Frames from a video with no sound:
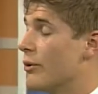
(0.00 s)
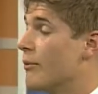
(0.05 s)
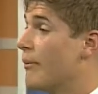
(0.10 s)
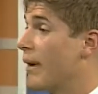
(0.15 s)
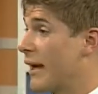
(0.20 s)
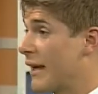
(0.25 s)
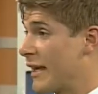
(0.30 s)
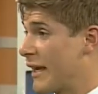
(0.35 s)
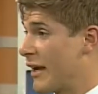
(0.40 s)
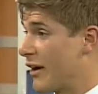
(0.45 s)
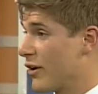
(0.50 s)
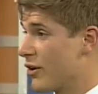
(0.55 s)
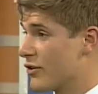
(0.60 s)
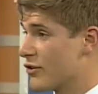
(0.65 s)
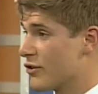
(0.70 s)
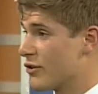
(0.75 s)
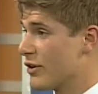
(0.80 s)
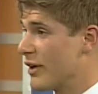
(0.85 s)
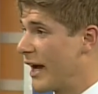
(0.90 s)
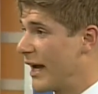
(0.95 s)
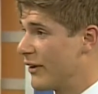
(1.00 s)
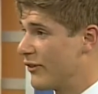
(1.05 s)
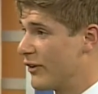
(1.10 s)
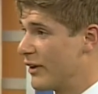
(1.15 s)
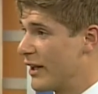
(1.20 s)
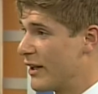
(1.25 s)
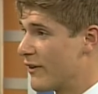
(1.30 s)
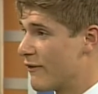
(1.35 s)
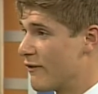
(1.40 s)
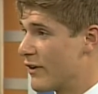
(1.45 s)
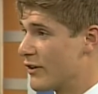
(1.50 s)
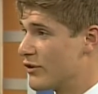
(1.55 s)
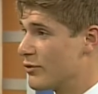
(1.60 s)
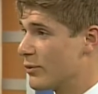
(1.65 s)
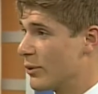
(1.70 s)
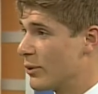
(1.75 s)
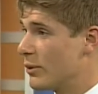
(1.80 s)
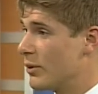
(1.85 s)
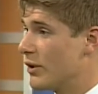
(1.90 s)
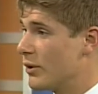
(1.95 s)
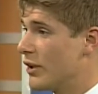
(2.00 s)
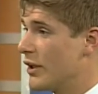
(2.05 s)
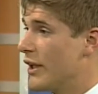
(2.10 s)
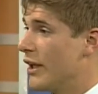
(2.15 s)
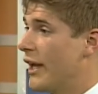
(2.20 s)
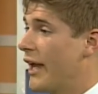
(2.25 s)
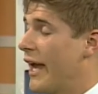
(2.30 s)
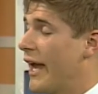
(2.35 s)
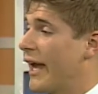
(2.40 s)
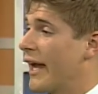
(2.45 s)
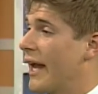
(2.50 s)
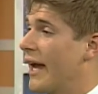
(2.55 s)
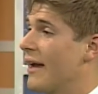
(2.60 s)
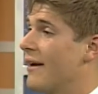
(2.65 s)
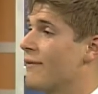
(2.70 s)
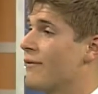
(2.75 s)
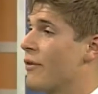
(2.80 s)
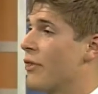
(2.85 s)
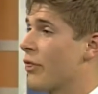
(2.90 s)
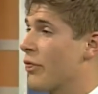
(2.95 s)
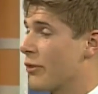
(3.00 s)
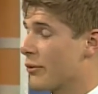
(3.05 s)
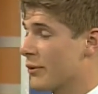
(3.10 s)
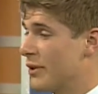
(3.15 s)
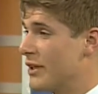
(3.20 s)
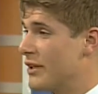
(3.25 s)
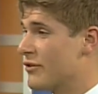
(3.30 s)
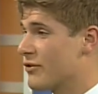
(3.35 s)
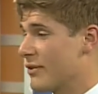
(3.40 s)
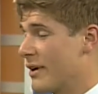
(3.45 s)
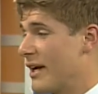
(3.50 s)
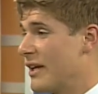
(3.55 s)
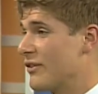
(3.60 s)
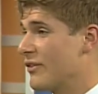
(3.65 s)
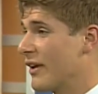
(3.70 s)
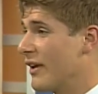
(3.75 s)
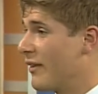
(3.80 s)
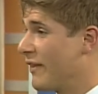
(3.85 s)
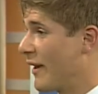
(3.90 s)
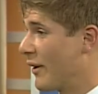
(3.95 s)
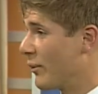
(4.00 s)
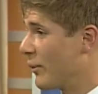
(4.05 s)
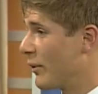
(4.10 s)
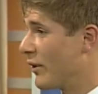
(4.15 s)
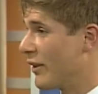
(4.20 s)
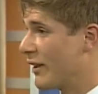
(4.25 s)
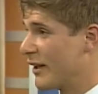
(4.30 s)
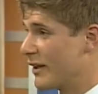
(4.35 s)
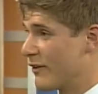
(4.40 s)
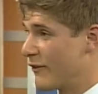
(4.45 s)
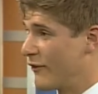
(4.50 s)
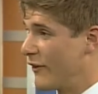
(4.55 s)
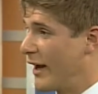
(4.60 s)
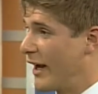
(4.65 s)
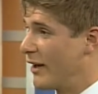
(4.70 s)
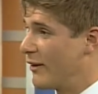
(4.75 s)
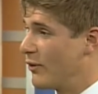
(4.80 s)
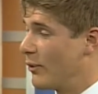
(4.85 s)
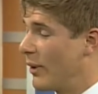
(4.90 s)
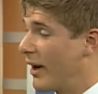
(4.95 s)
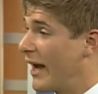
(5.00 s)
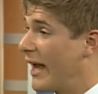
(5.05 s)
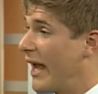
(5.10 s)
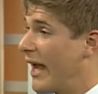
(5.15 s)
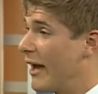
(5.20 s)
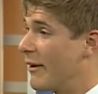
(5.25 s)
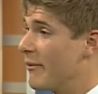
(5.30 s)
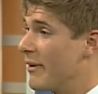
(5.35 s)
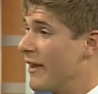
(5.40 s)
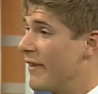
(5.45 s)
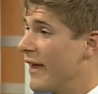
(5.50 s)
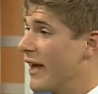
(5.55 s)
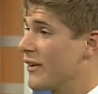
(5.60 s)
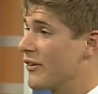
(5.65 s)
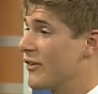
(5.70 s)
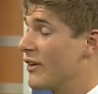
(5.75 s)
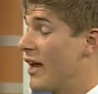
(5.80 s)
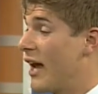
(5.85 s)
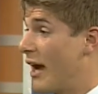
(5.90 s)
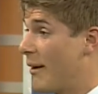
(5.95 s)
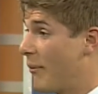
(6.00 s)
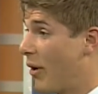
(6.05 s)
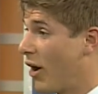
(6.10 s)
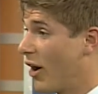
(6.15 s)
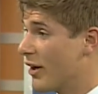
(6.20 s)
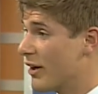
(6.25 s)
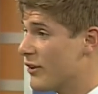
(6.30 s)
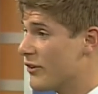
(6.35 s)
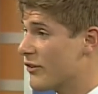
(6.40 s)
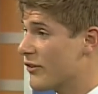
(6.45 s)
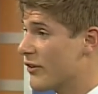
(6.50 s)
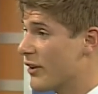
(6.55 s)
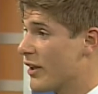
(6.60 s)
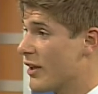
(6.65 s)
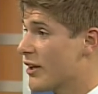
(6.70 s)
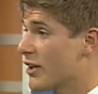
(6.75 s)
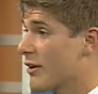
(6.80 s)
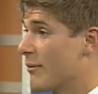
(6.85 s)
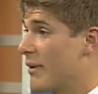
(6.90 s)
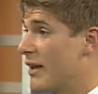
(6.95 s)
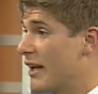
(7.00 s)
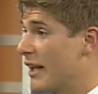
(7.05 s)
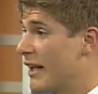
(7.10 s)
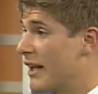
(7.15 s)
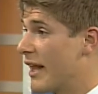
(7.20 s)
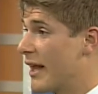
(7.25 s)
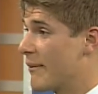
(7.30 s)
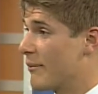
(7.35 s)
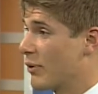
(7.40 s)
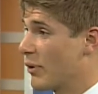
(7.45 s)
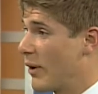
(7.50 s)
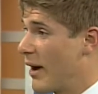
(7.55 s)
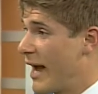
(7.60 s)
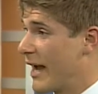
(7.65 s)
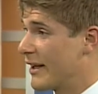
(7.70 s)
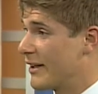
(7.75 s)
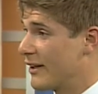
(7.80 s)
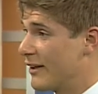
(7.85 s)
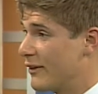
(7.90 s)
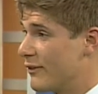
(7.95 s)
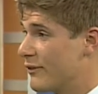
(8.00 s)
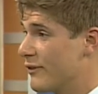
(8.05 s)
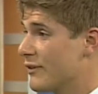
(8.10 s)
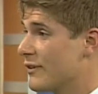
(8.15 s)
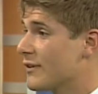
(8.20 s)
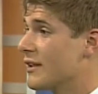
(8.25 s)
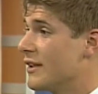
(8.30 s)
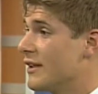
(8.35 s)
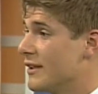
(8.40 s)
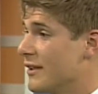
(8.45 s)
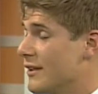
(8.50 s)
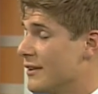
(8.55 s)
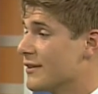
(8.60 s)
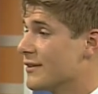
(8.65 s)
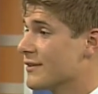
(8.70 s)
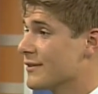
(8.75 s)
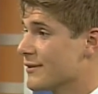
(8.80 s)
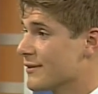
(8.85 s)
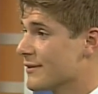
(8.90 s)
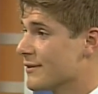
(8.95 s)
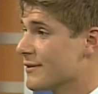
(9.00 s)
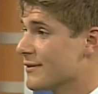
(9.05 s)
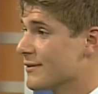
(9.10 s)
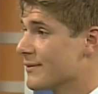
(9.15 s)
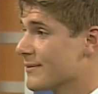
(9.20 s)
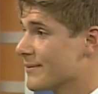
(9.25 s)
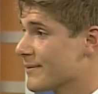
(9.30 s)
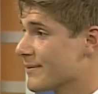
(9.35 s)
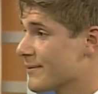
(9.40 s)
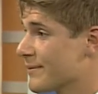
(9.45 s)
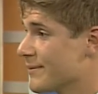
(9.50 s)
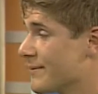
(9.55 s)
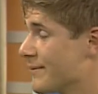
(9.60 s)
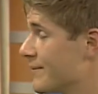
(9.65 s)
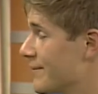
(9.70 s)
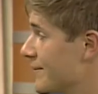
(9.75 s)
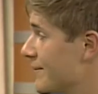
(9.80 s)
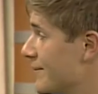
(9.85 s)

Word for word: my character as an individual, and I have three traits that, that really define who I am, and that's I'm honest, committed, and proactive. How about you?